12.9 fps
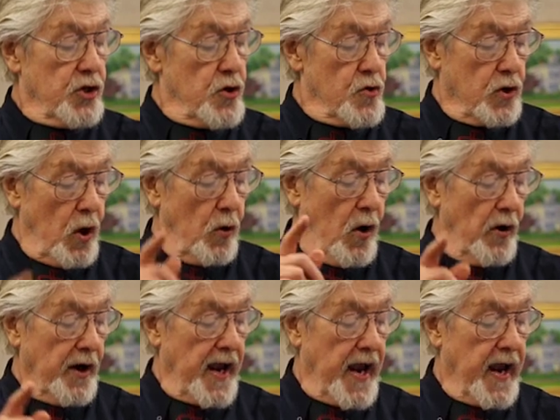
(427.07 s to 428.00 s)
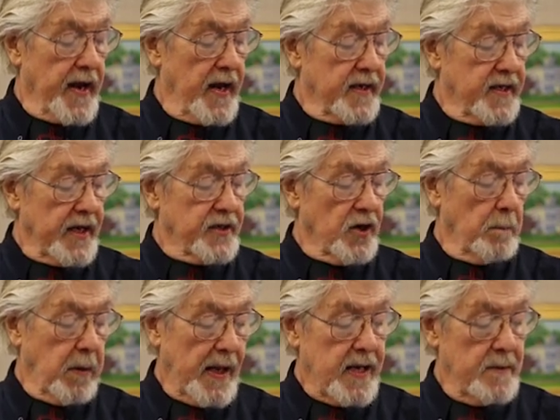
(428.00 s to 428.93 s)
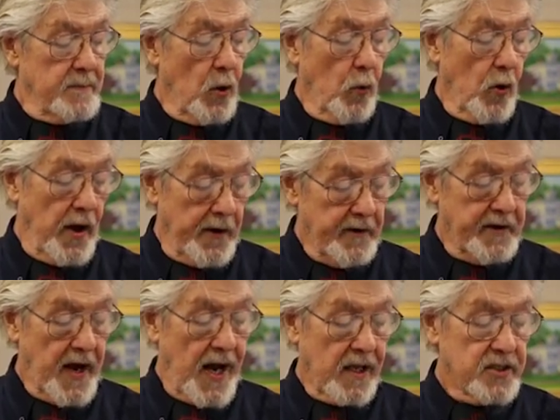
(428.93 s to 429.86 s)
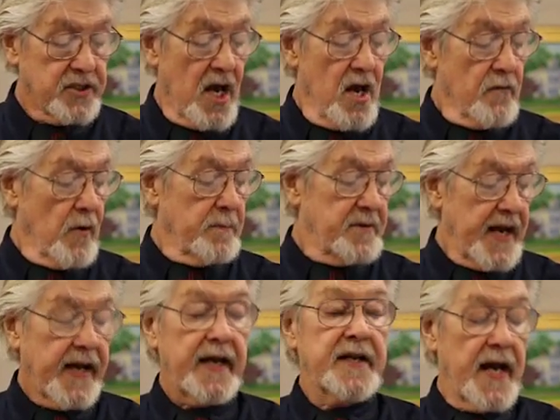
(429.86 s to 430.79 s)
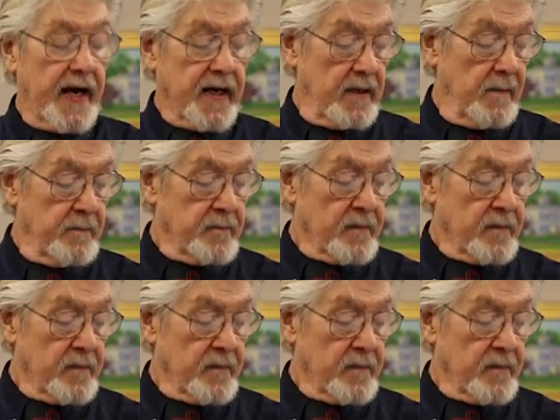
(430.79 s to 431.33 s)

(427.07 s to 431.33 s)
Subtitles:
You go on ahead and get your blamed old $100 from Dickie Decker.